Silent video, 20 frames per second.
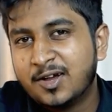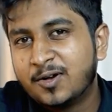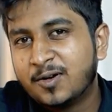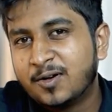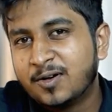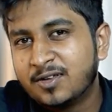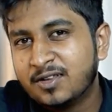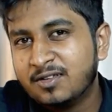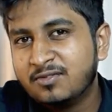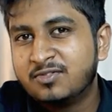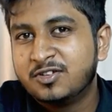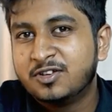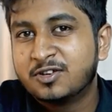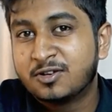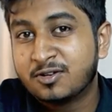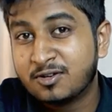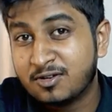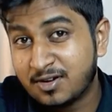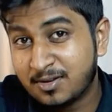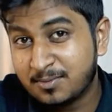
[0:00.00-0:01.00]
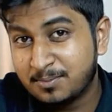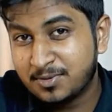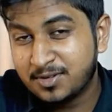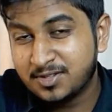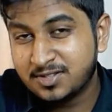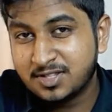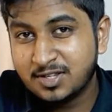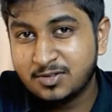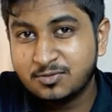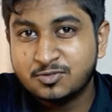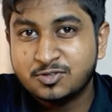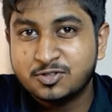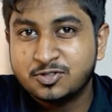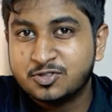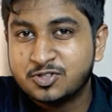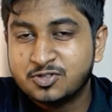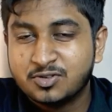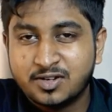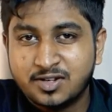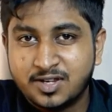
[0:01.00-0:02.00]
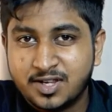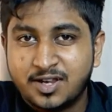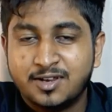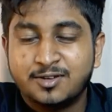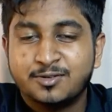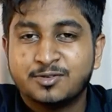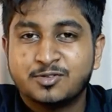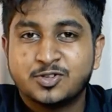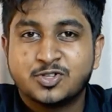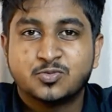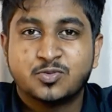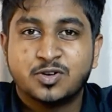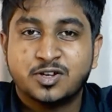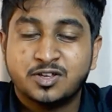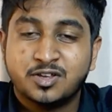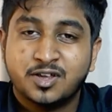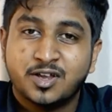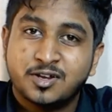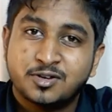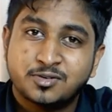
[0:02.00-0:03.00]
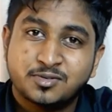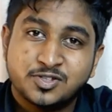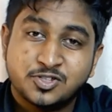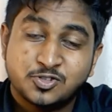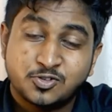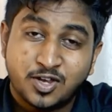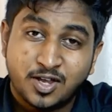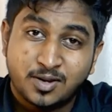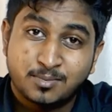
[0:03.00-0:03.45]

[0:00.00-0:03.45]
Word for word: or if you are not a person who usually take notes what you can do is